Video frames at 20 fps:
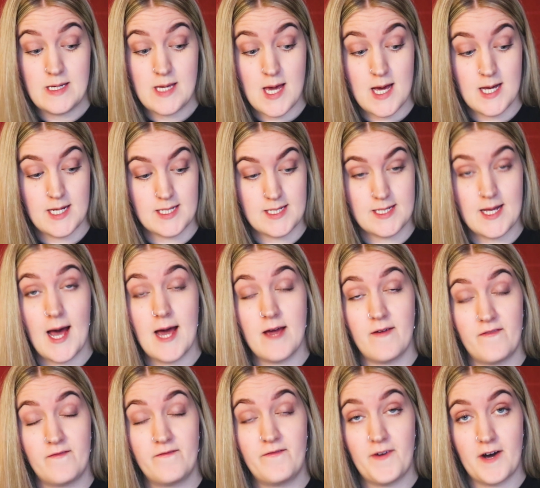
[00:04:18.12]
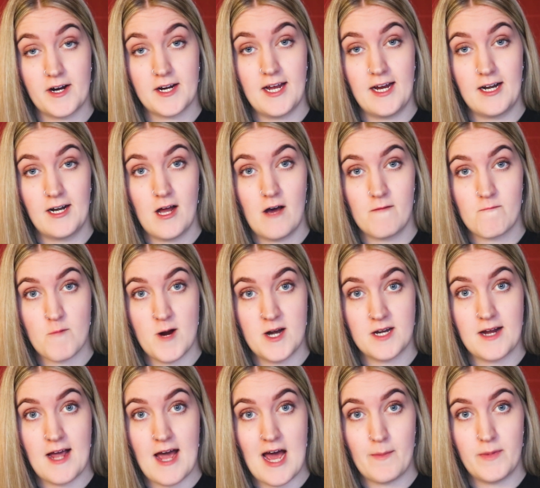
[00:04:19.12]
Yes, I fucking love red
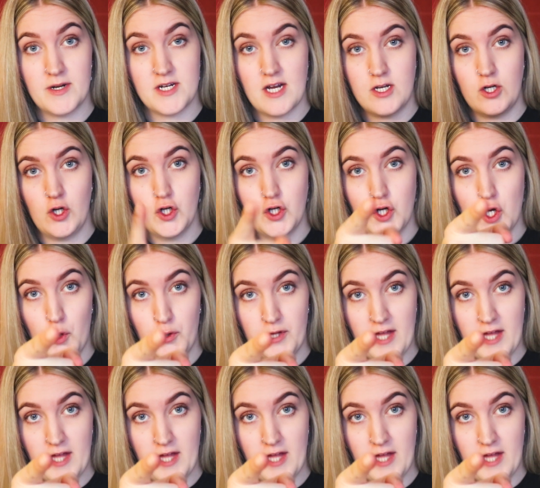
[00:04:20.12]
cabbage and you know